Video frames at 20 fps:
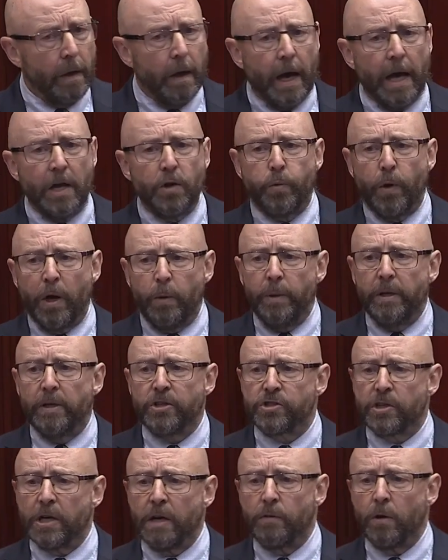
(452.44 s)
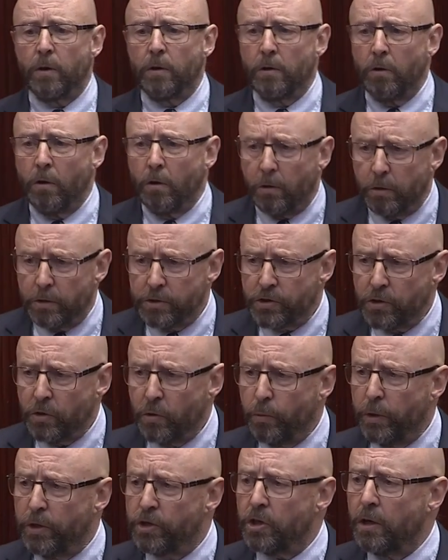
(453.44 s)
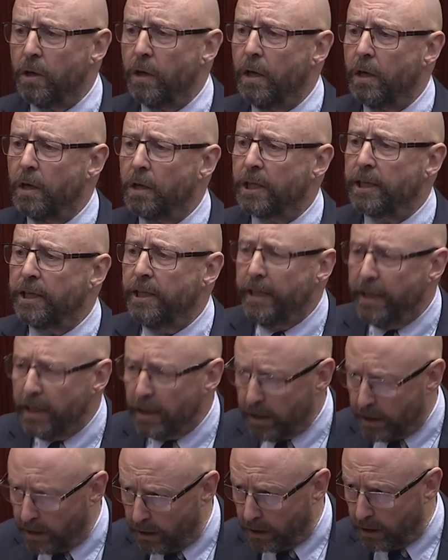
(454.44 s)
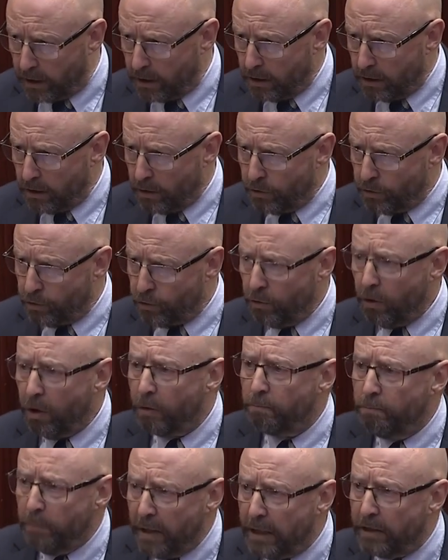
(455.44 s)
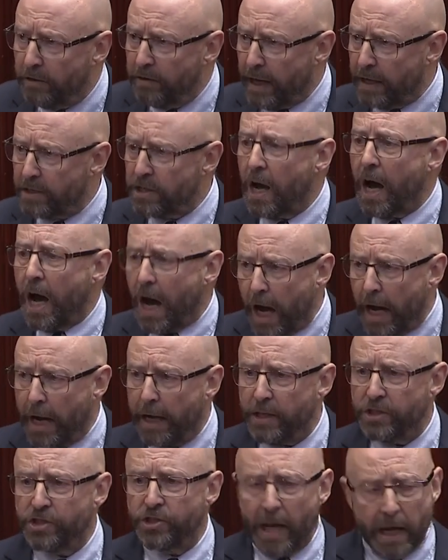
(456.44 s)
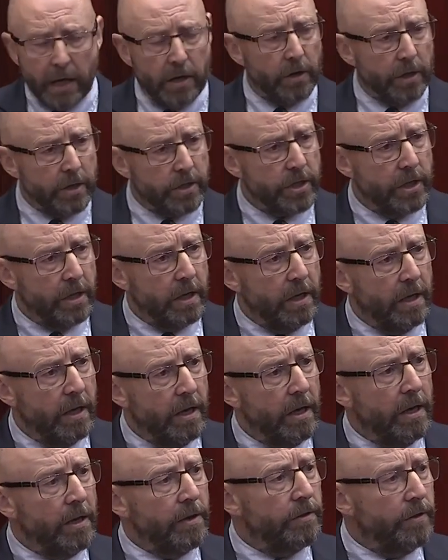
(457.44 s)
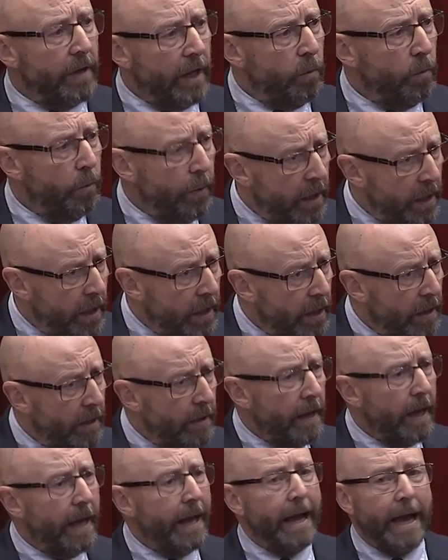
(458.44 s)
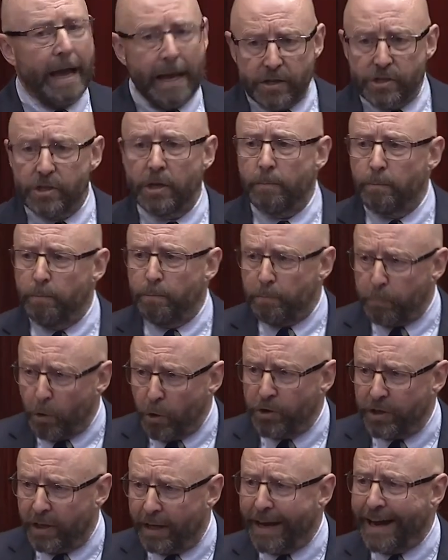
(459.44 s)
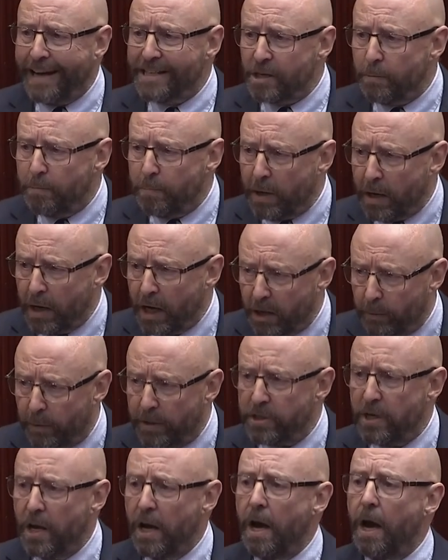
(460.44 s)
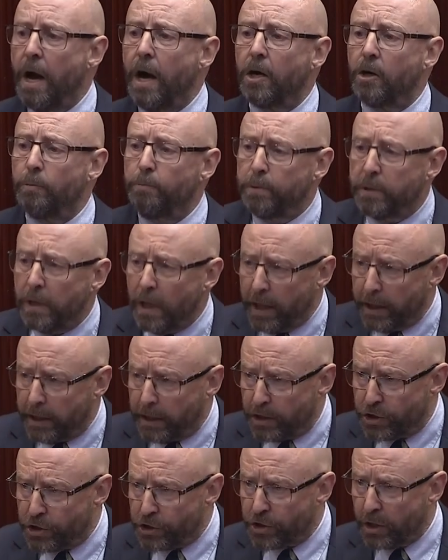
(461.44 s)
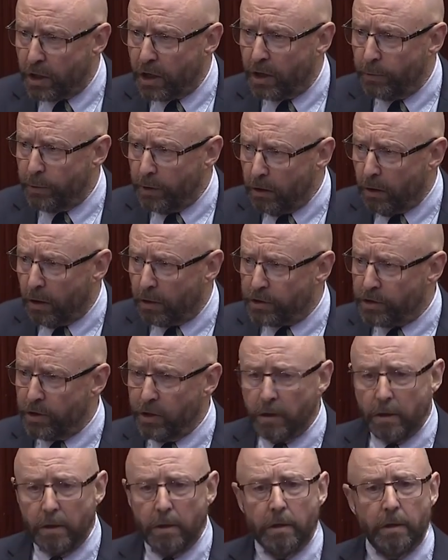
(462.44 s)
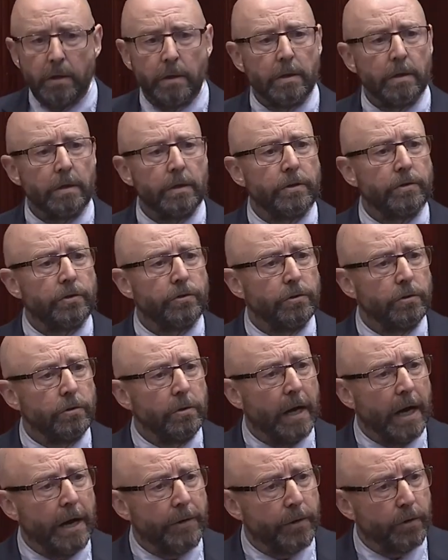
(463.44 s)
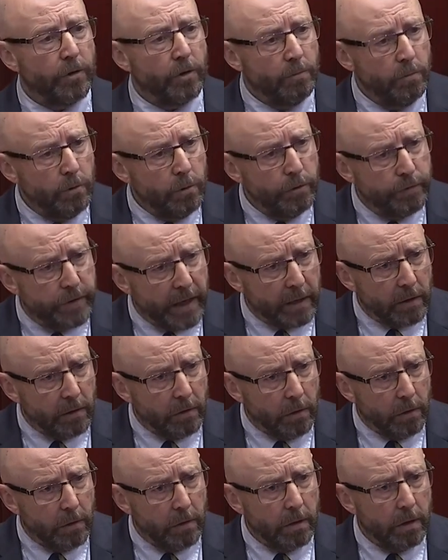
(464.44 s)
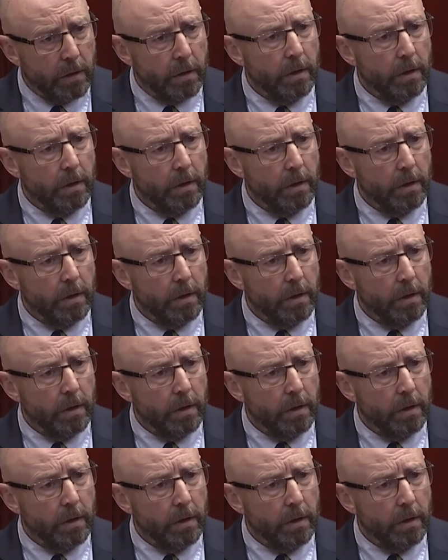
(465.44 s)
And when we discover laws which clearly do not meet that high standard, then we, as a body, as a parliament, are obliged, are we not, to either remove that law